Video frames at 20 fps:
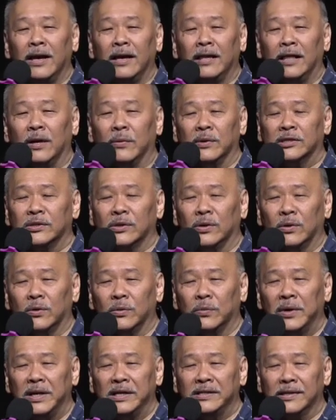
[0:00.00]
there was
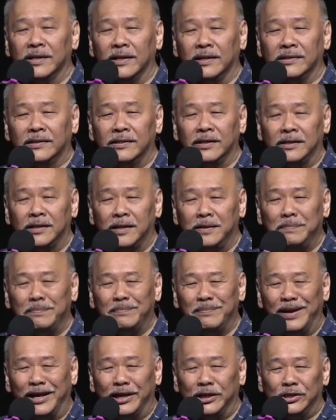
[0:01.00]
always a certain
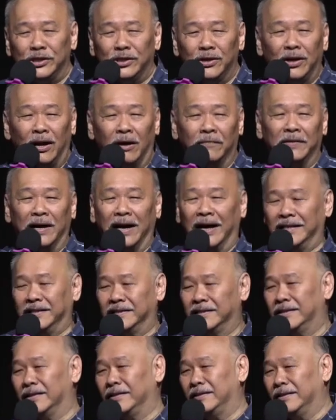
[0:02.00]
measure of
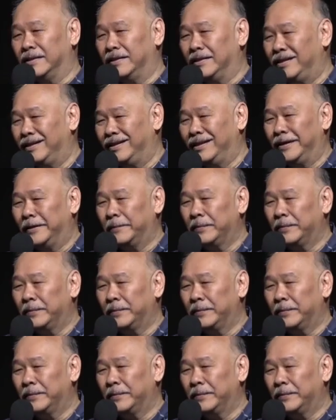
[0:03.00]
uncertainty.